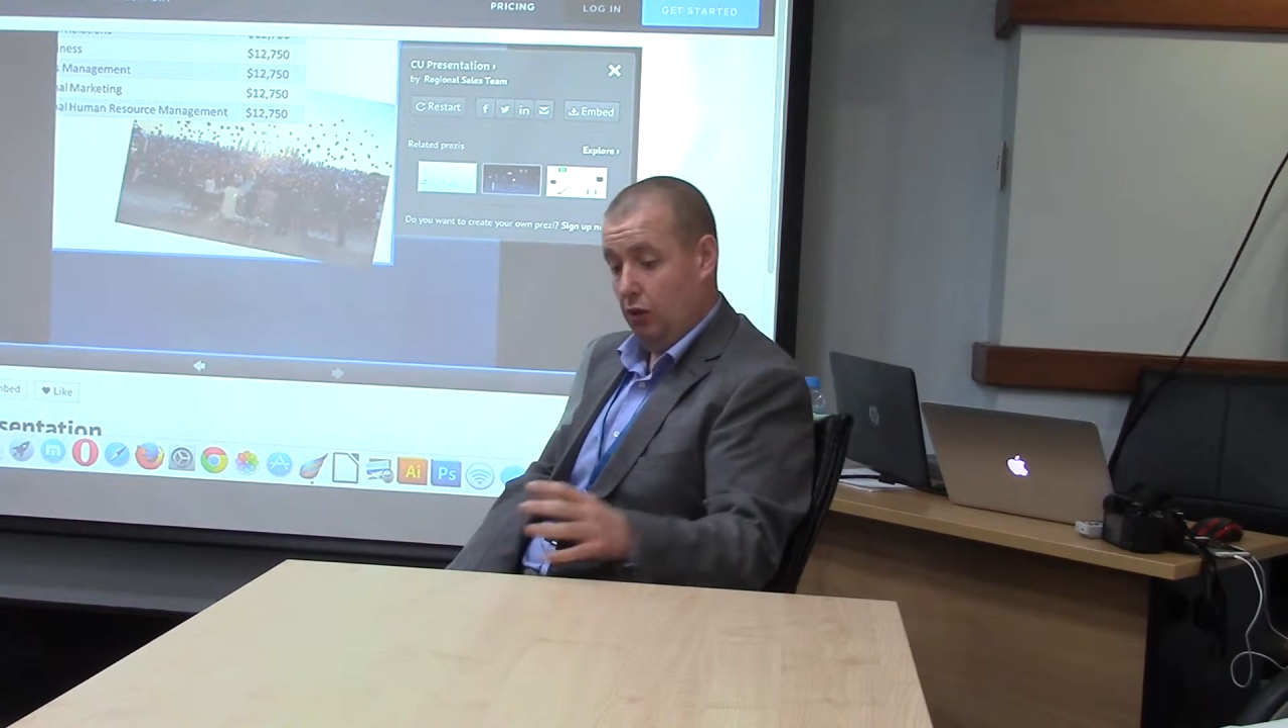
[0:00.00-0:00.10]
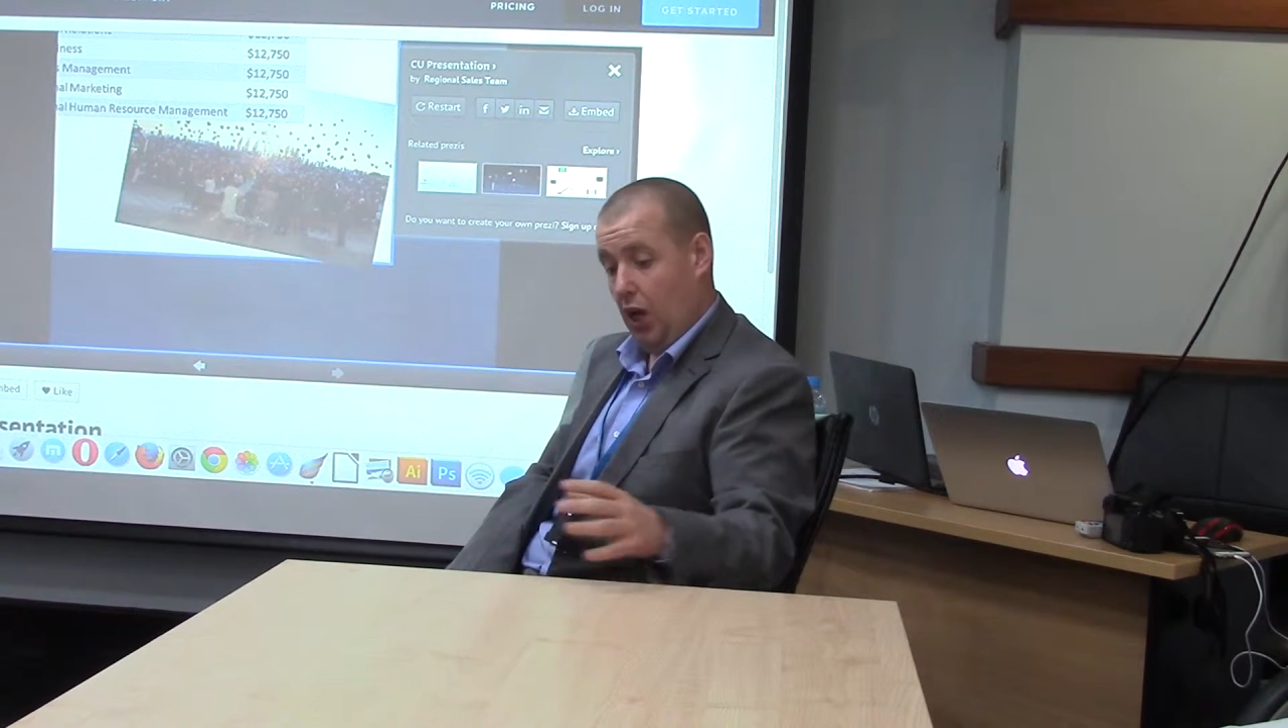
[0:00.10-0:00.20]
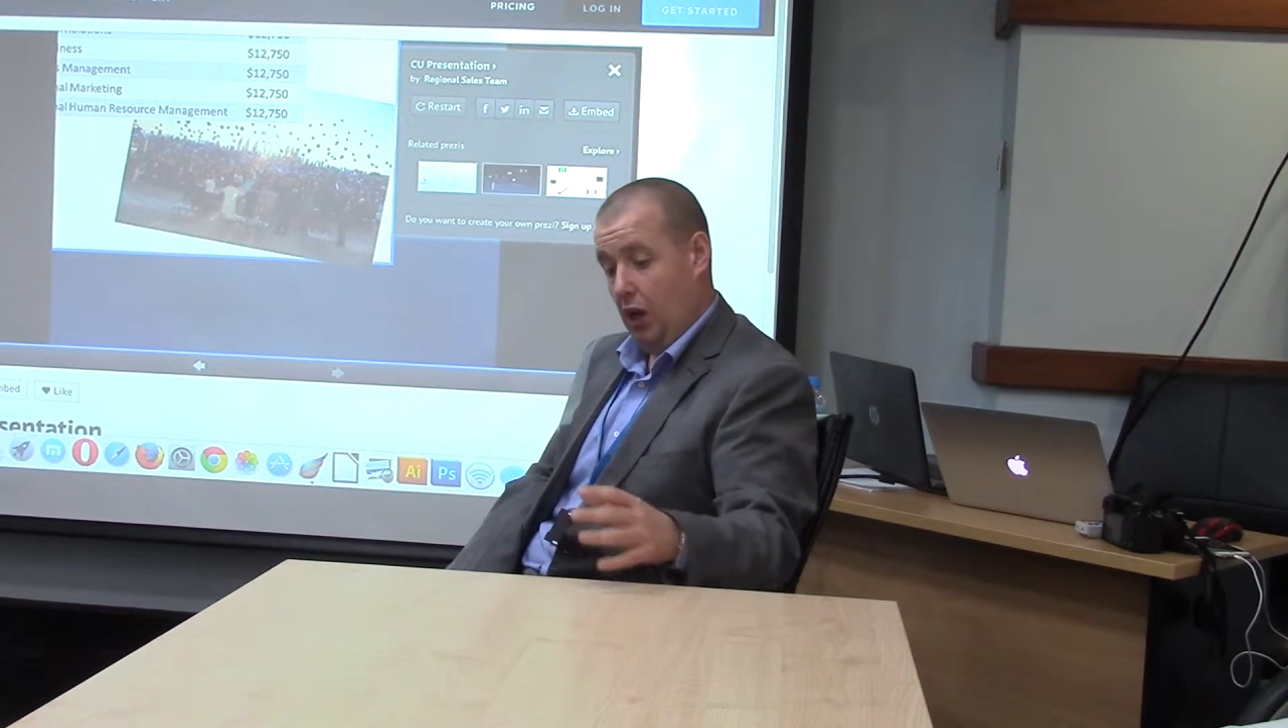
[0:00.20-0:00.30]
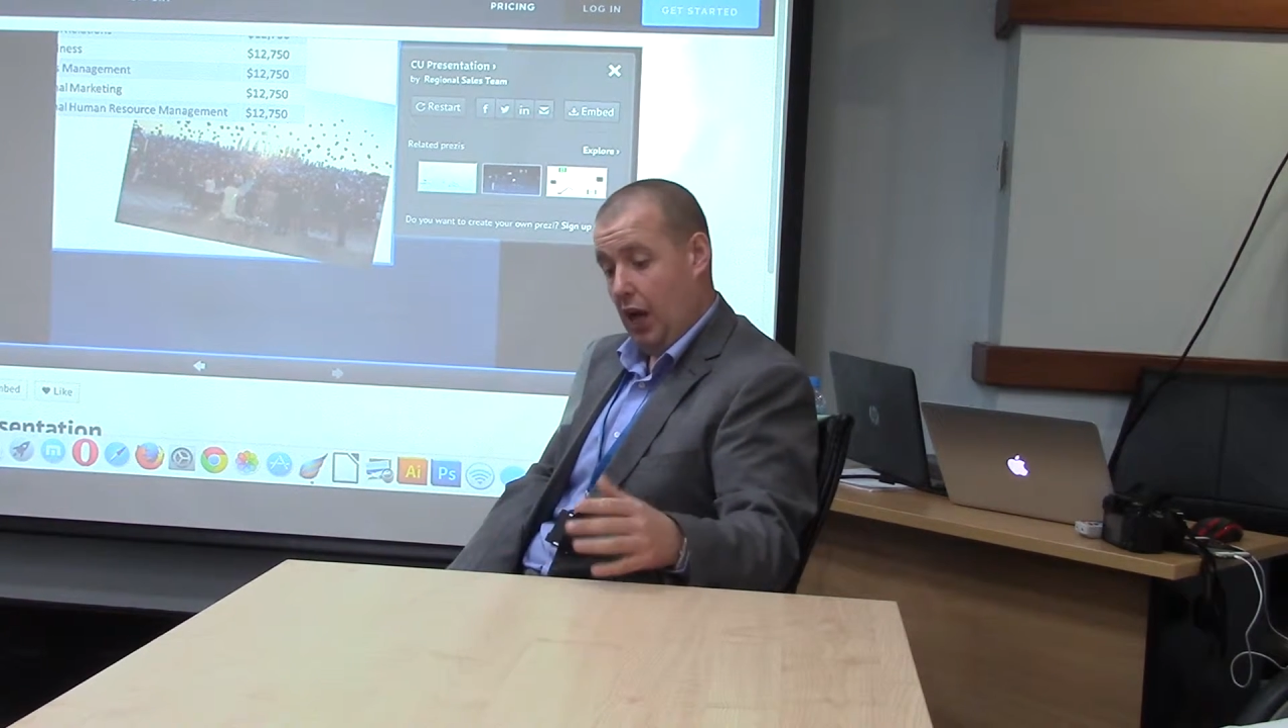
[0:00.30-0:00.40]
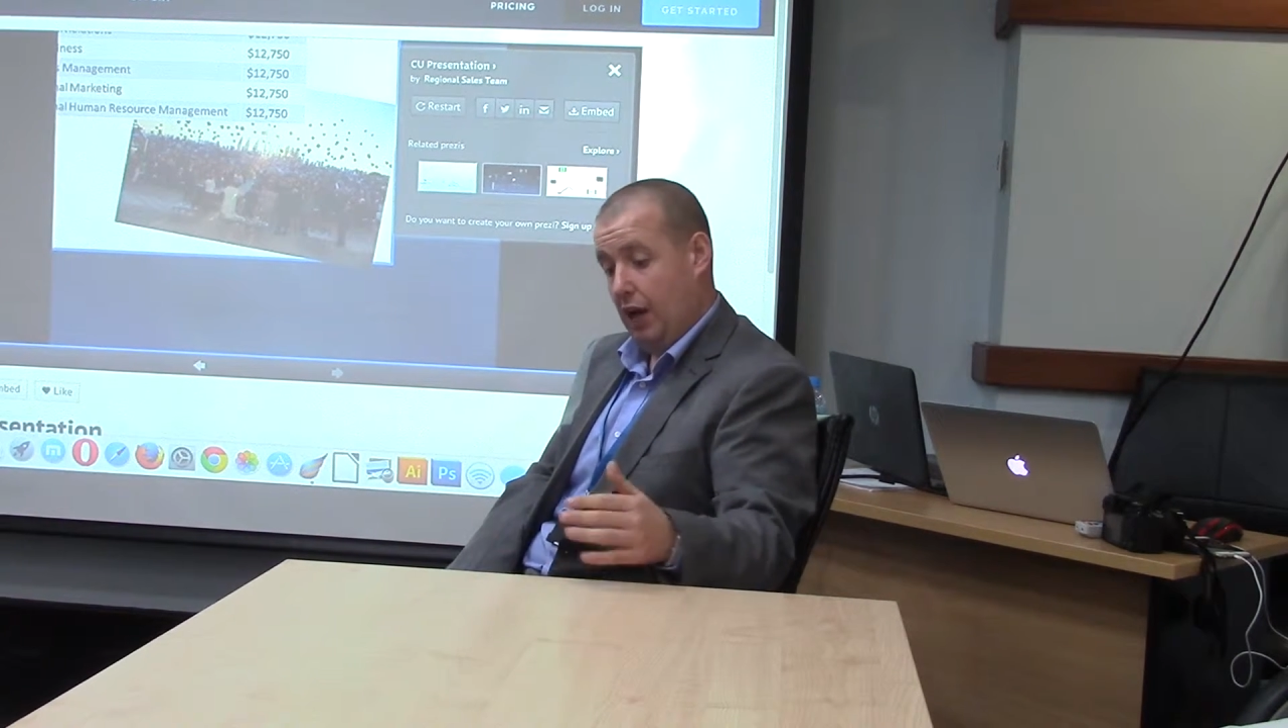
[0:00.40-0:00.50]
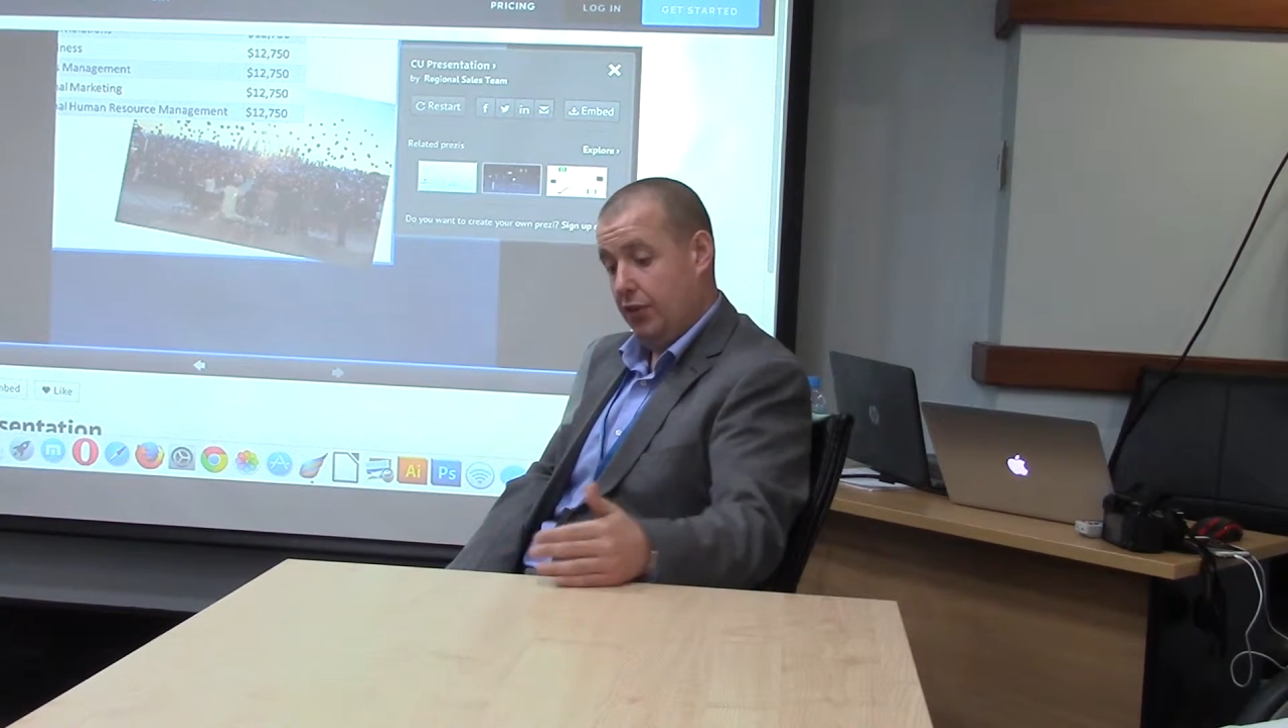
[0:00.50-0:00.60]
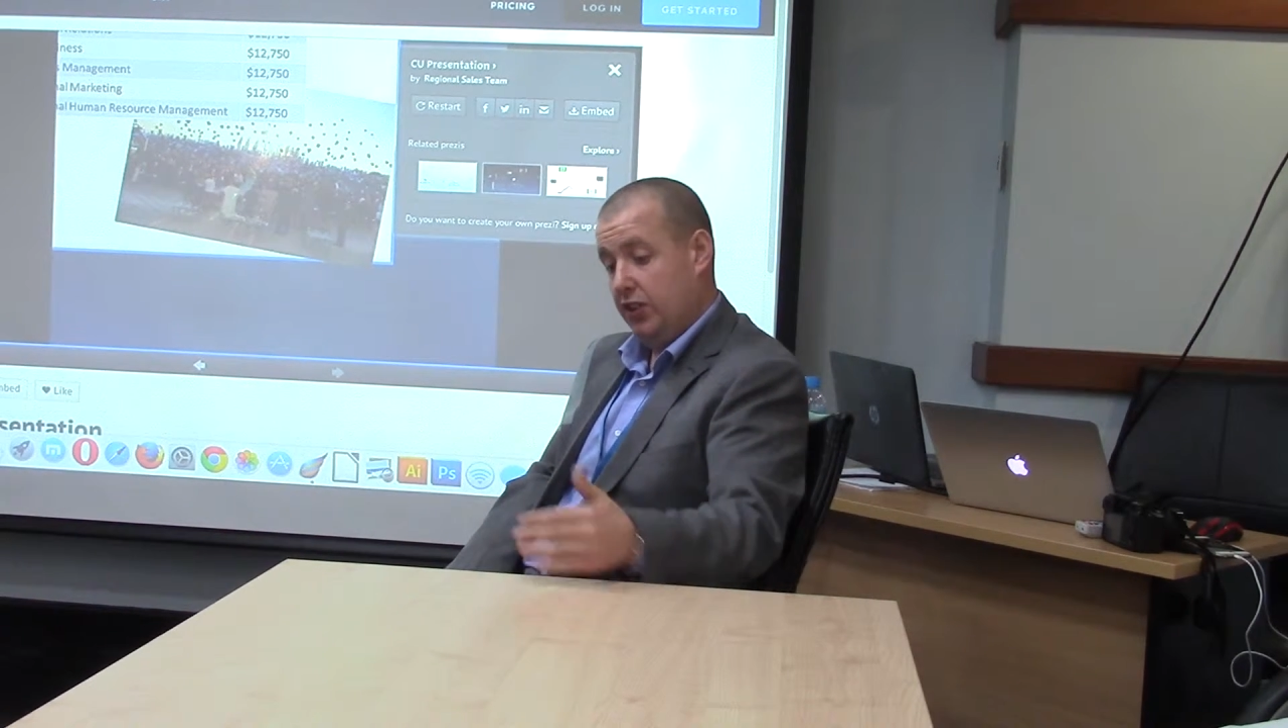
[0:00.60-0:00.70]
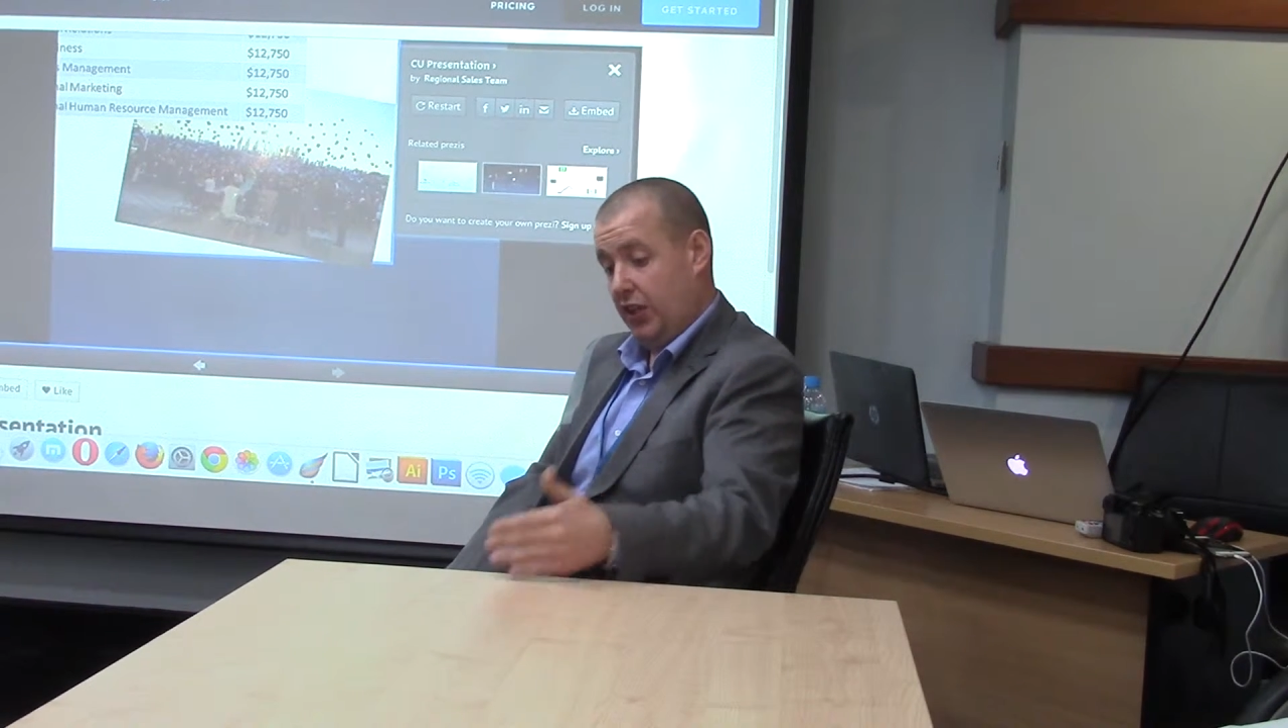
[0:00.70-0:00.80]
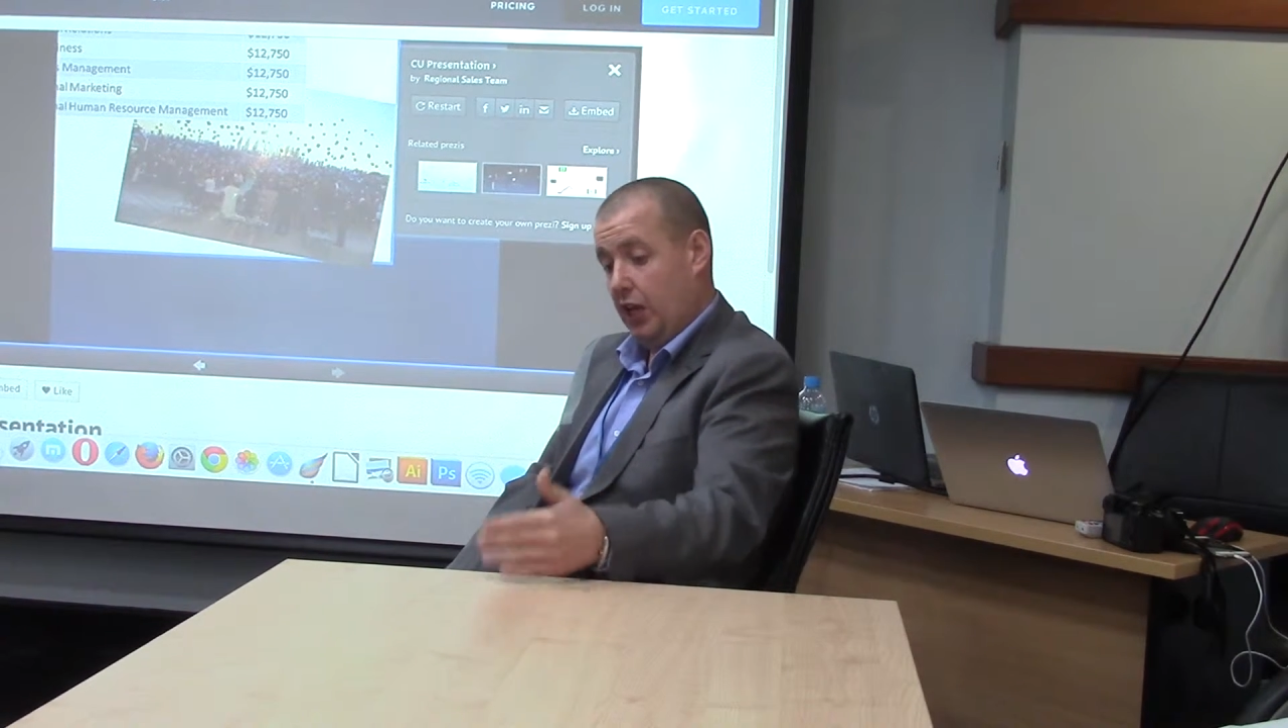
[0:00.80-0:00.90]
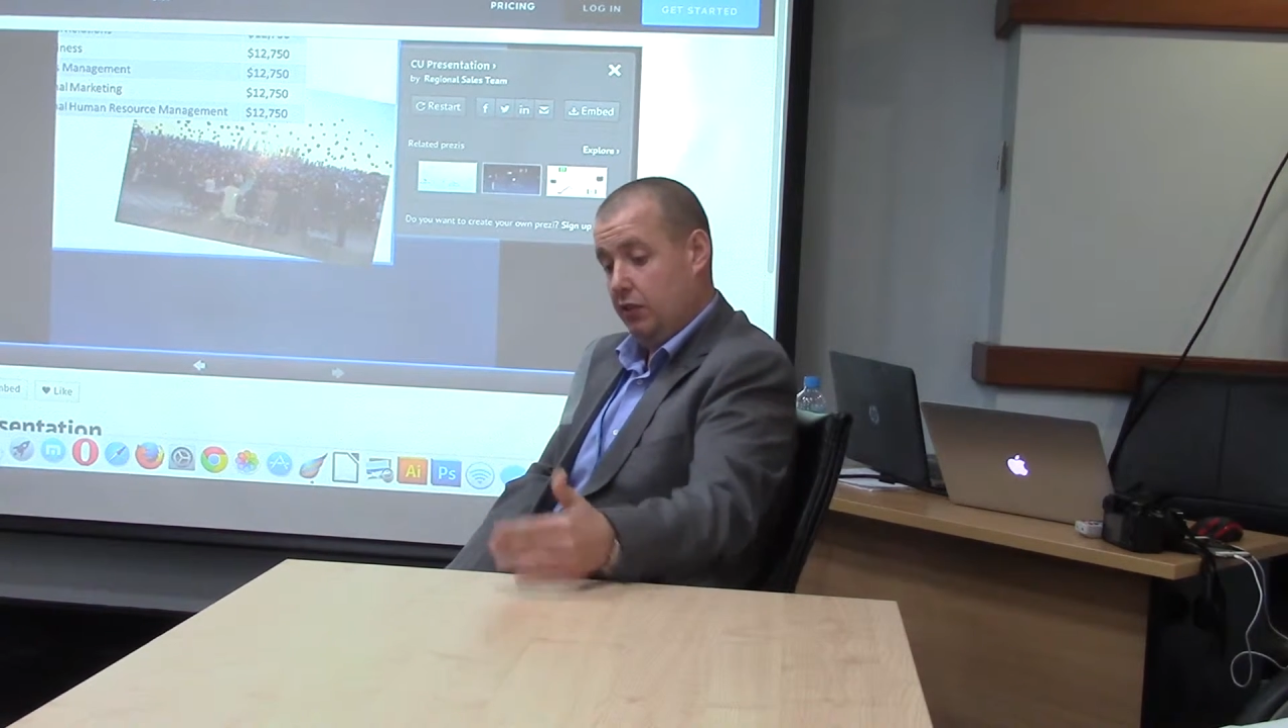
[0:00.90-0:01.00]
at every stage